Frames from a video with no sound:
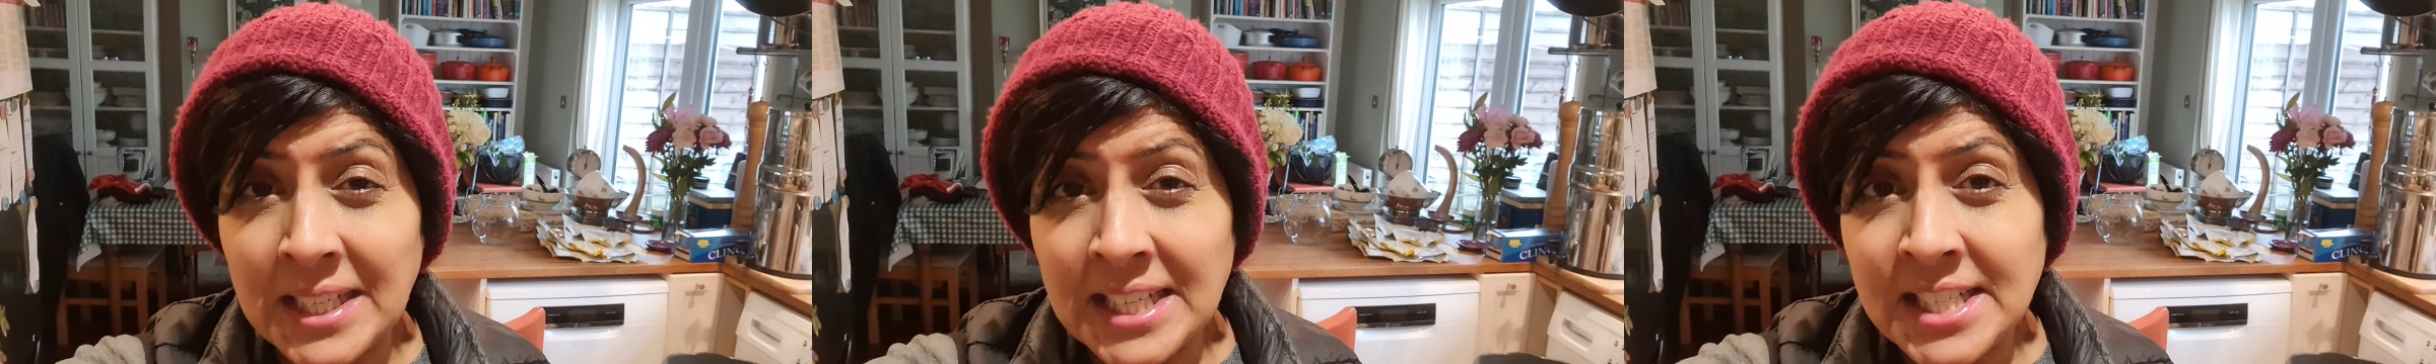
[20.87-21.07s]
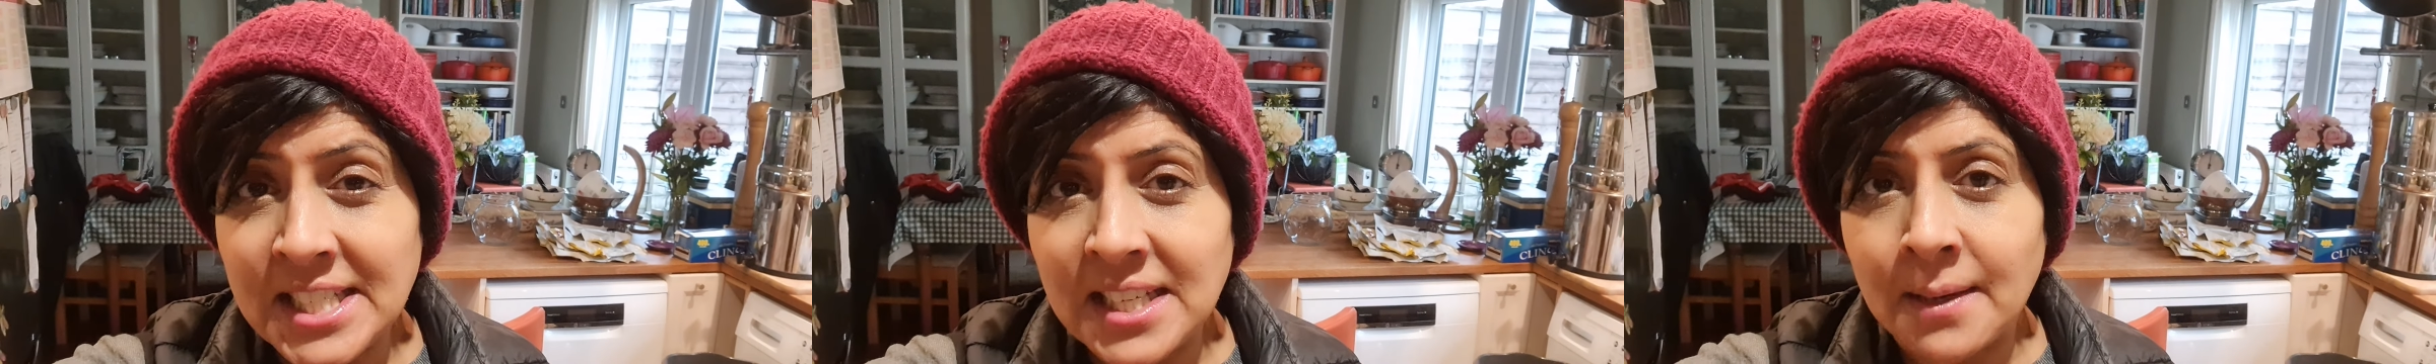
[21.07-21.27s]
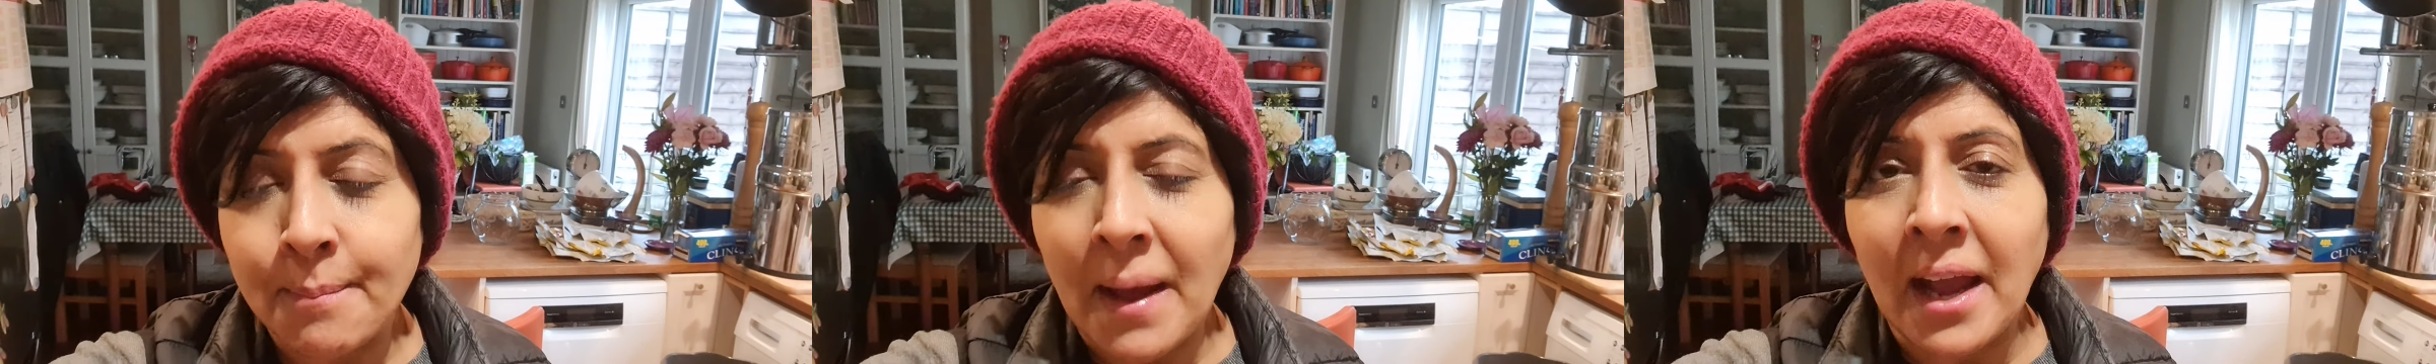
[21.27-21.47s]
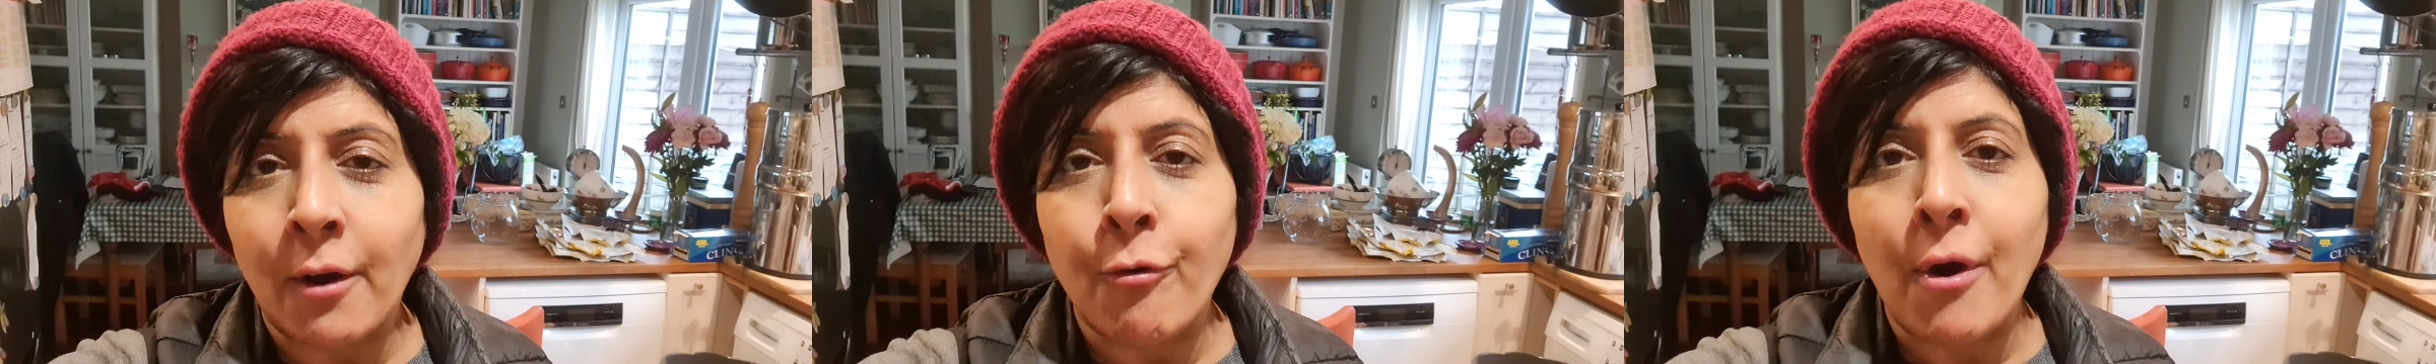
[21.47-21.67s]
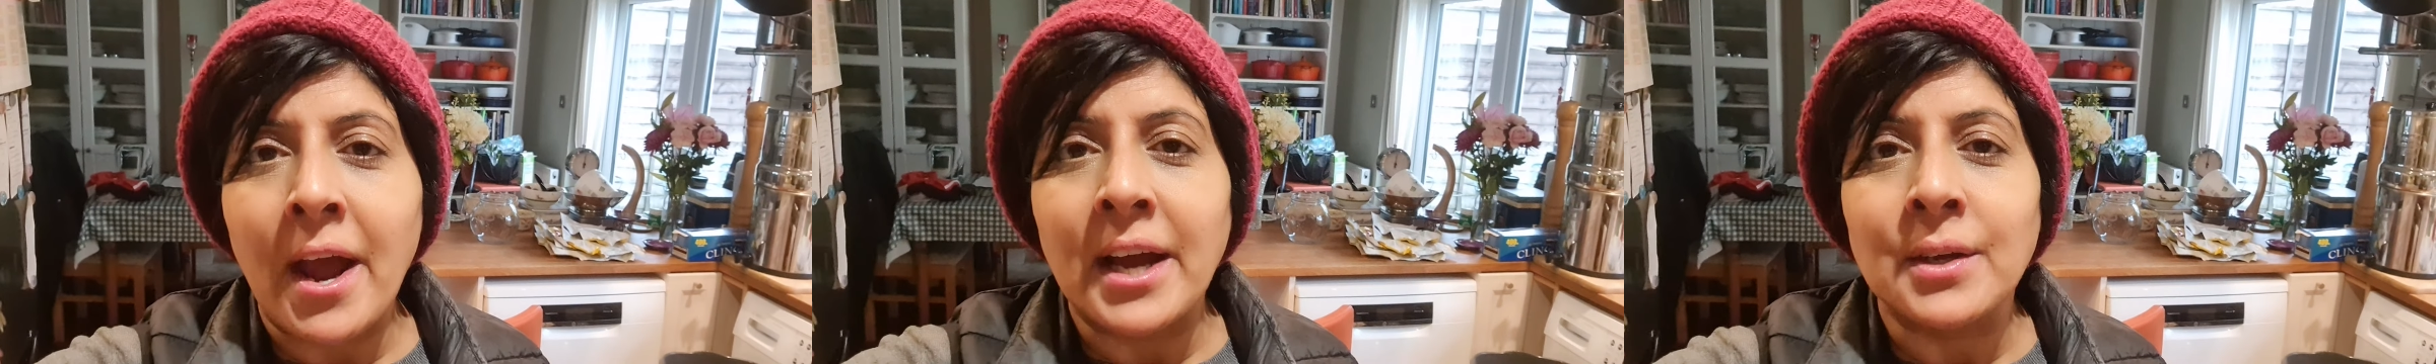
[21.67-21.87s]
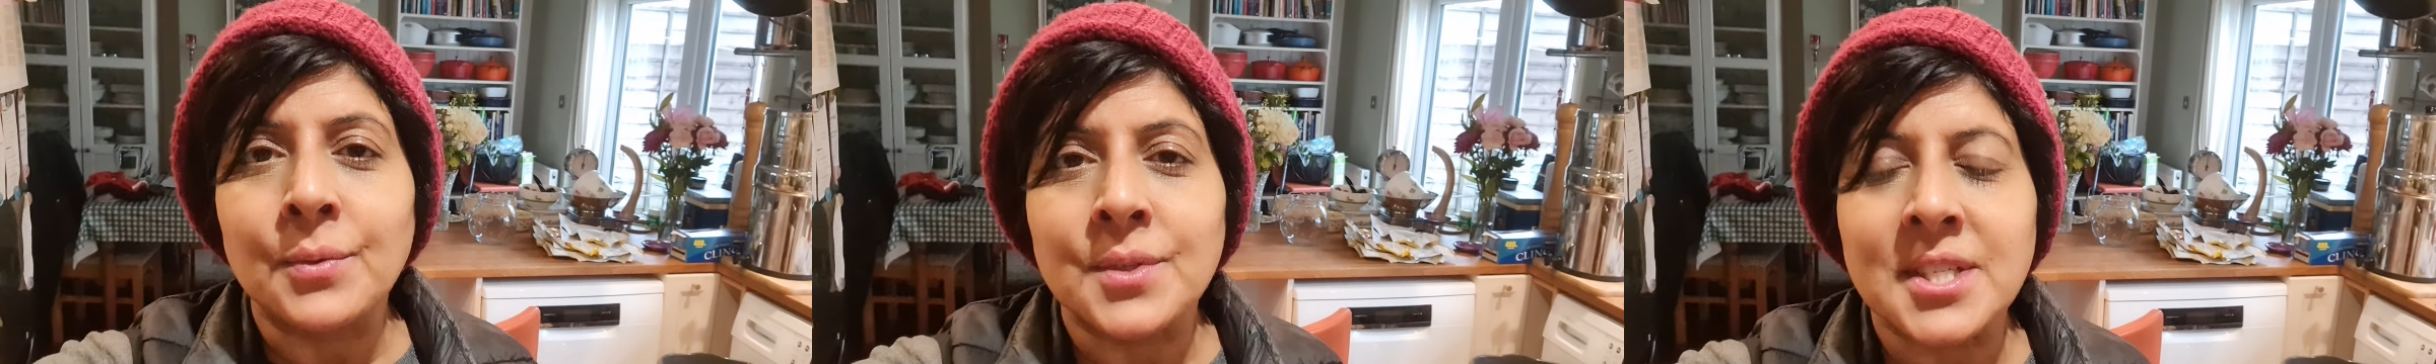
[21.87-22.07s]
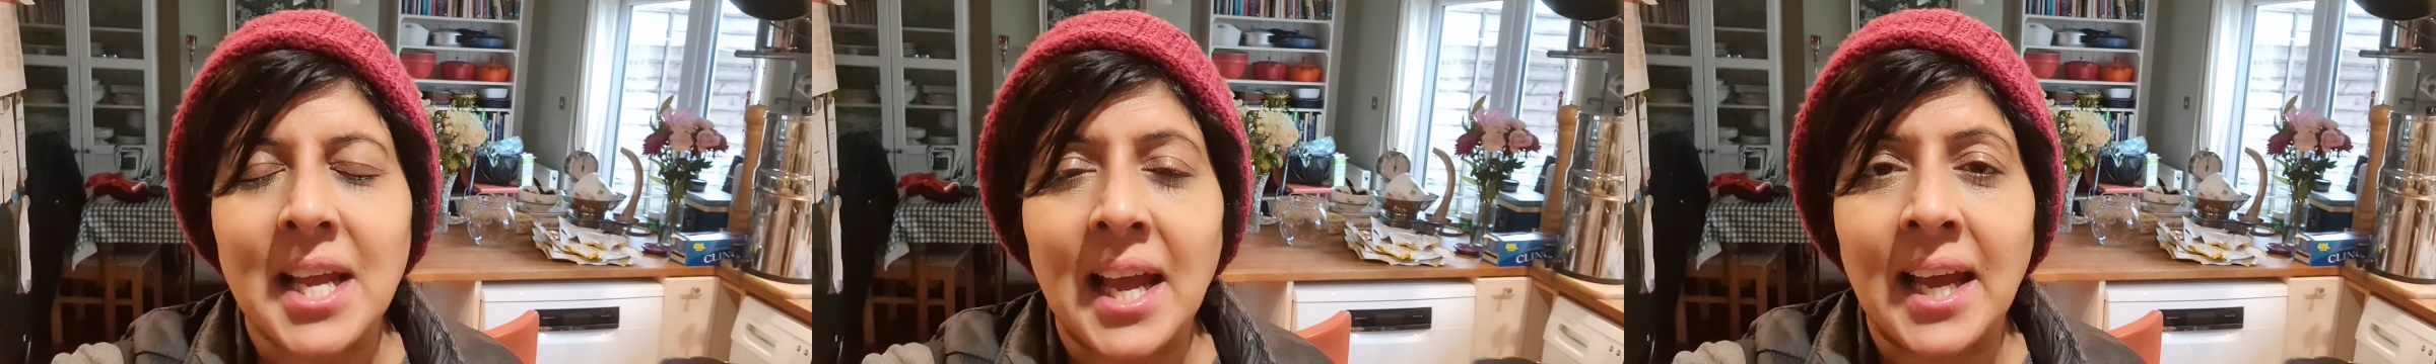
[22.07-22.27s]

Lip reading: Indian background,